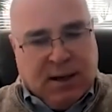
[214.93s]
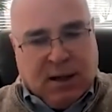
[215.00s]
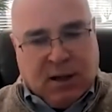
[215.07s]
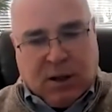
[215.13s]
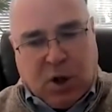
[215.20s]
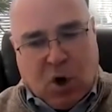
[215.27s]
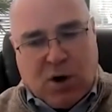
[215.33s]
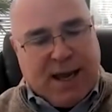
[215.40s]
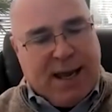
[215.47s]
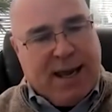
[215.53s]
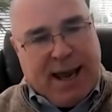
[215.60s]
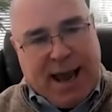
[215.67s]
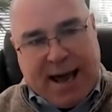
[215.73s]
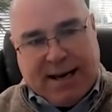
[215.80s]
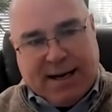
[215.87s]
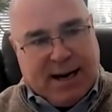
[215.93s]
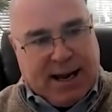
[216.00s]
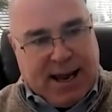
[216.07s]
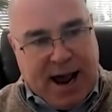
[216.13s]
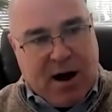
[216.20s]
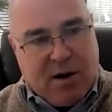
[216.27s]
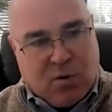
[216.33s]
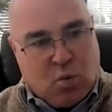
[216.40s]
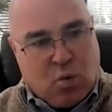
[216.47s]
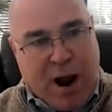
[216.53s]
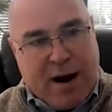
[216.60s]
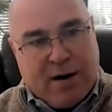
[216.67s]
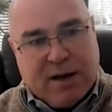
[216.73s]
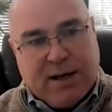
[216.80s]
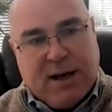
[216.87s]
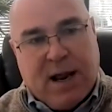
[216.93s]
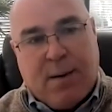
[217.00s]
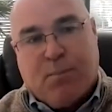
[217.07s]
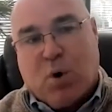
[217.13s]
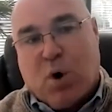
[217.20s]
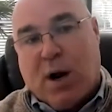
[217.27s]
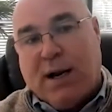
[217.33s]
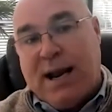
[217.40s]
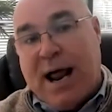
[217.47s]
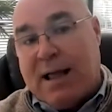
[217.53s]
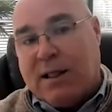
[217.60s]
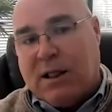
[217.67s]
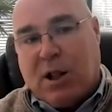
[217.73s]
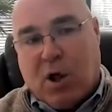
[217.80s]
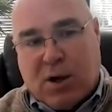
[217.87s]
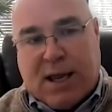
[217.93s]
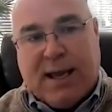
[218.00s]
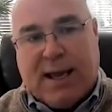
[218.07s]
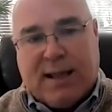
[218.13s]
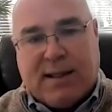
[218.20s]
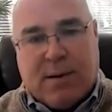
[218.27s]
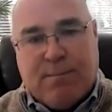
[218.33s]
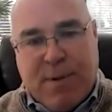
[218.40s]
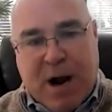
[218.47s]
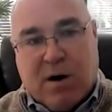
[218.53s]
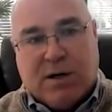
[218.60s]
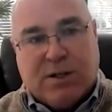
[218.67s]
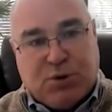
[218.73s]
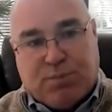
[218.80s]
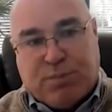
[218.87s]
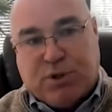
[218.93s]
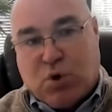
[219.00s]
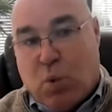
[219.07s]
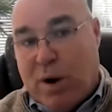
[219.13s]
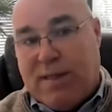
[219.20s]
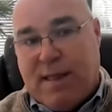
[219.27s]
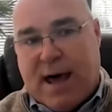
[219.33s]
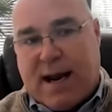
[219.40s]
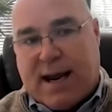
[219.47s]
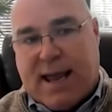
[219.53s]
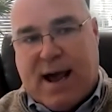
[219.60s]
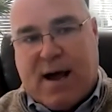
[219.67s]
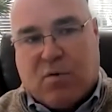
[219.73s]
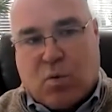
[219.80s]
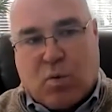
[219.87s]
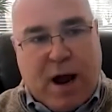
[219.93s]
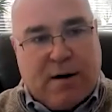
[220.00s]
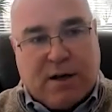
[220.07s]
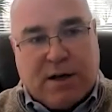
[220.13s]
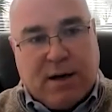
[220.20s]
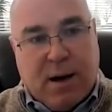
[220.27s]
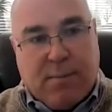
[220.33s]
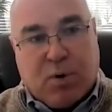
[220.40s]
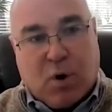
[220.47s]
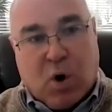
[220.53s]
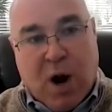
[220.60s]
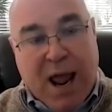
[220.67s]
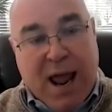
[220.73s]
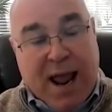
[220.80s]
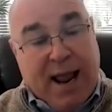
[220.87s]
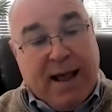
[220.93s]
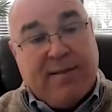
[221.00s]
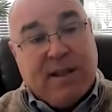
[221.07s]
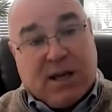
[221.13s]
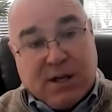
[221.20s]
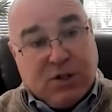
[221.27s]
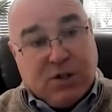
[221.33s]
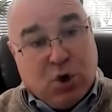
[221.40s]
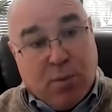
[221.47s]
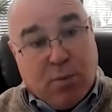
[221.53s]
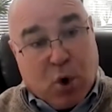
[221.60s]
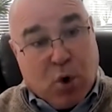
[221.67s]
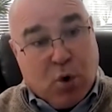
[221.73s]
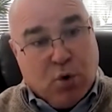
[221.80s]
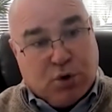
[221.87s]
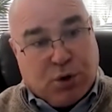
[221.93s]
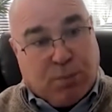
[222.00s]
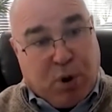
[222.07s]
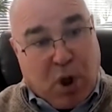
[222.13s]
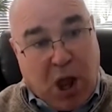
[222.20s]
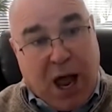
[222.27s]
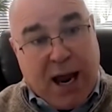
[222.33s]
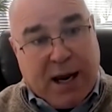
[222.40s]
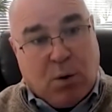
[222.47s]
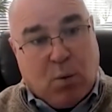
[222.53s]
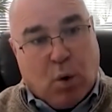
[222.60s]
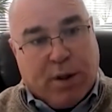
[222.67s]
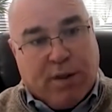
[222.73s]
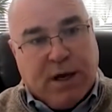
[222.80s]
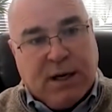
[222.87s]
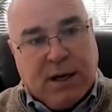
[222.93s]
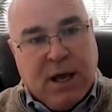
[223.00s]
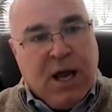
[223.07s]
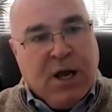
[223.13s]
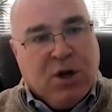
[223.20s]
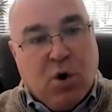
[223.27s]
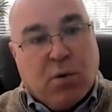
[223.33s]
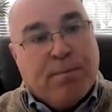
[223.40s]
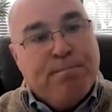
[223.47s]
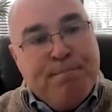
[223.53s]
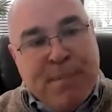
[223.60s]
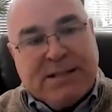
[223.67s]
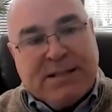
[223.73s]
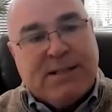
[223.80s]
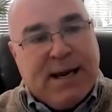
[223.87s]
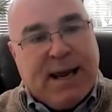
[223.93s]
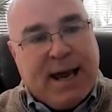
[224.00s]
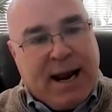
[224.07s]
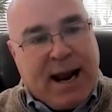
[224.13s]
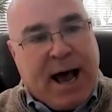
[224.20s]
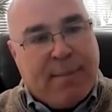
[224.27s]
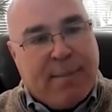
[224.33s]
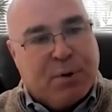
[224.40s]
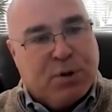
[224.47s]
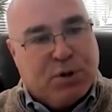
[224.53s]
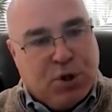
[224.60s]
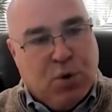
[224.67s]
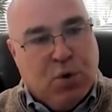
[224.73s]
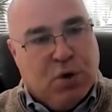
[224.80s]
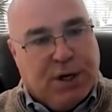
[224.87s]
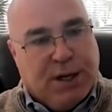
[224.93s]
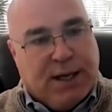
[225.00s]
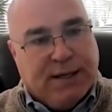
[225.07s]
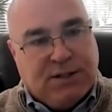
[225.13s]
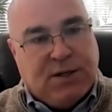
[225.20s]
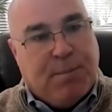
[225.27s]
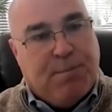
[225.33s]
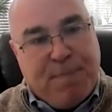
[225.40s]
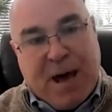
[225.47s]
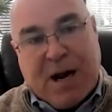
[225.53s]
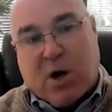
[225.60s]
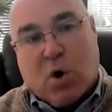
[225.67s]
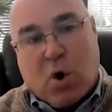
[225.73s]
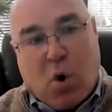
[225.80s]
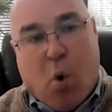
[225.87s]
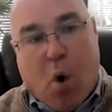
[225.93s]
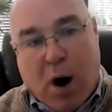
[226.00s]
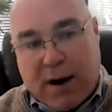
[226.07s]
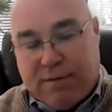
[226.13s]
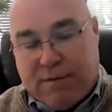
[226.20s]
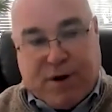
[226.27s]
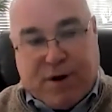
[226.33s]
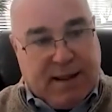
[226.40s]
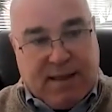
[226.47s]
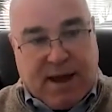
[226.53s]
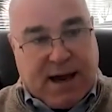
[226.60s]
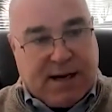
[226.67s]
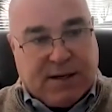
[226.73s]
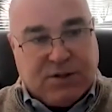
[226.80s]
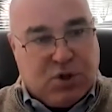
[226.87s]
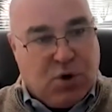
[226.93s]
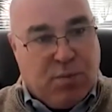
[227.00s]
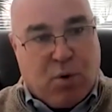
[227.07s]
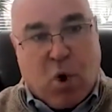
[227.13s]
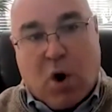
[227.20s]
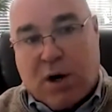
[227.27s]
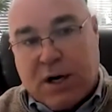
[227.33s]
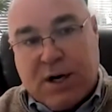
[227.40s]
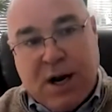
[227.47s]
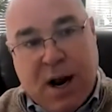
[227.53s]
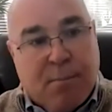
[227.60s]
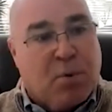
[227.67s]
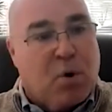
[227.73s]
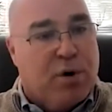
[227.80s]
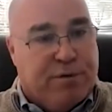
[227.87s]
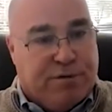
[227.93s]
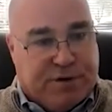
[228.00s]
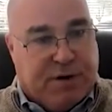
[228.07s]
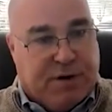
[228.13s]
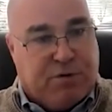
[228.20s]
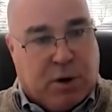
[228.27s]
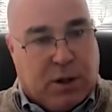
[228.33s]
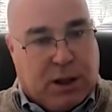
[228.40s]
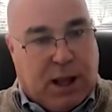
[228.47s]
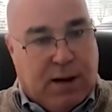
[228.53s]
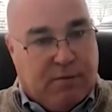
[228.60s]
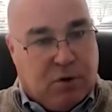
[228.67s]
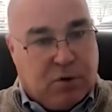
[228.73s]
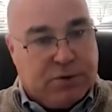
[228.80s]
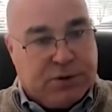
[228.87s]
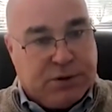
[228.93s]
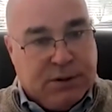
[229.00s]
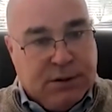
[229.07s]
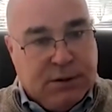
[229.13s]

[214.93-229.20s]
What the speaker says: looking at an account and routing number and not looking at the marriage between that account and routing number and the consumer who's applying with it, you're missing an opportunity to better quantify that consumer on a number of different levels.